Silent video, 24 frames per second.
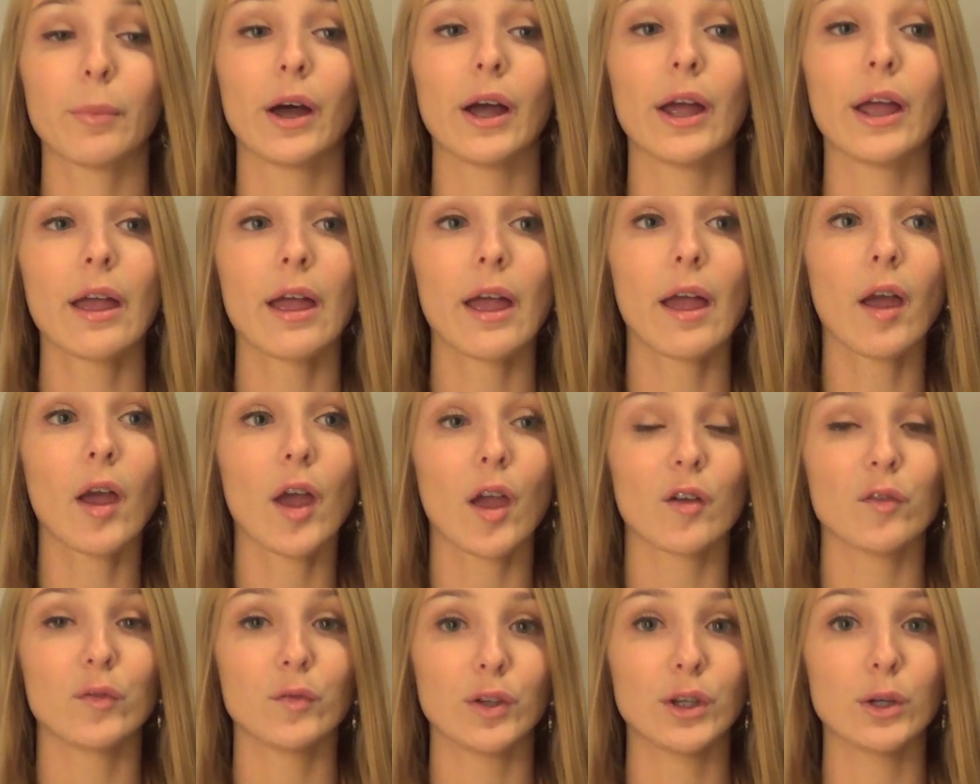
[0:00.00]
but
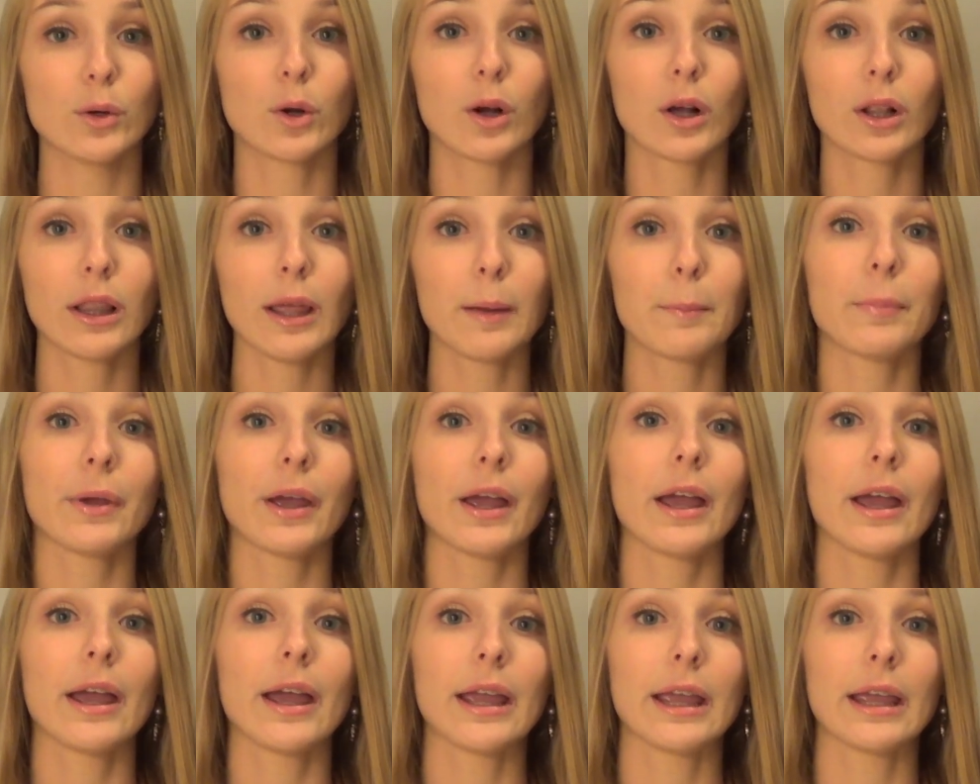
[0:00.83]
if you clip
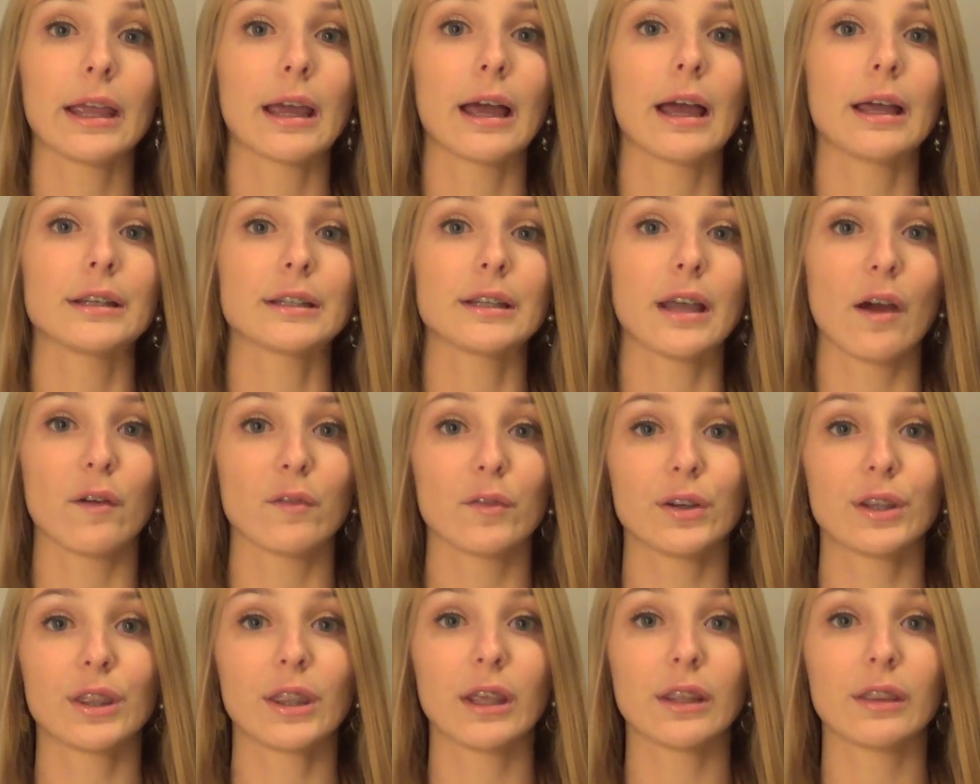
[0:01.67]
it and
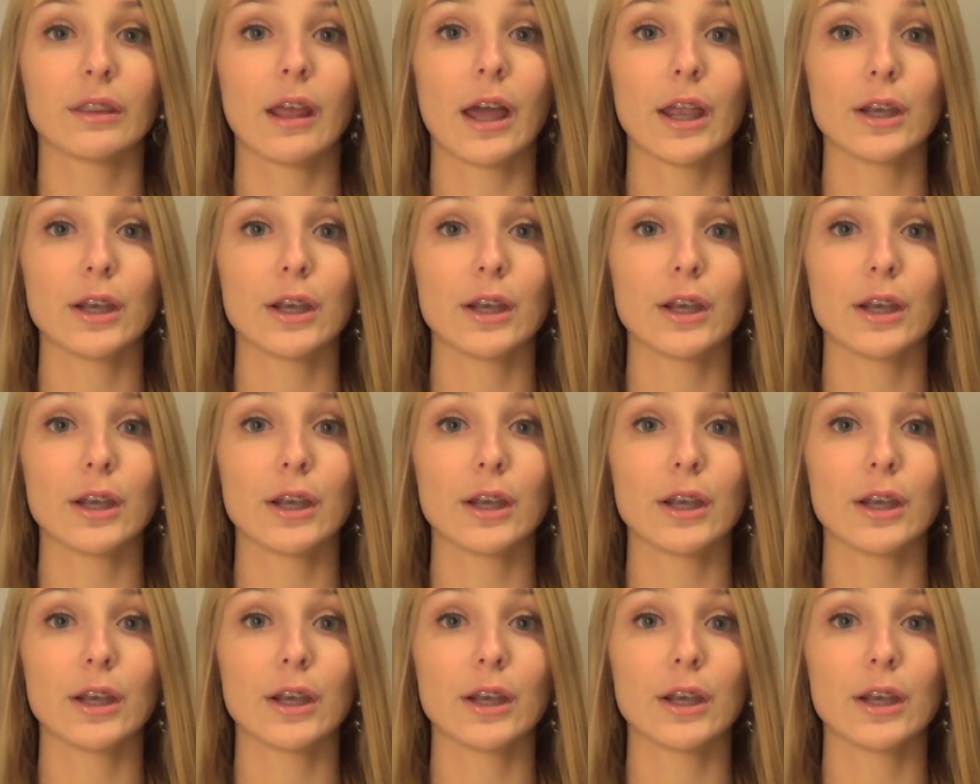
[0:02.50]
everything,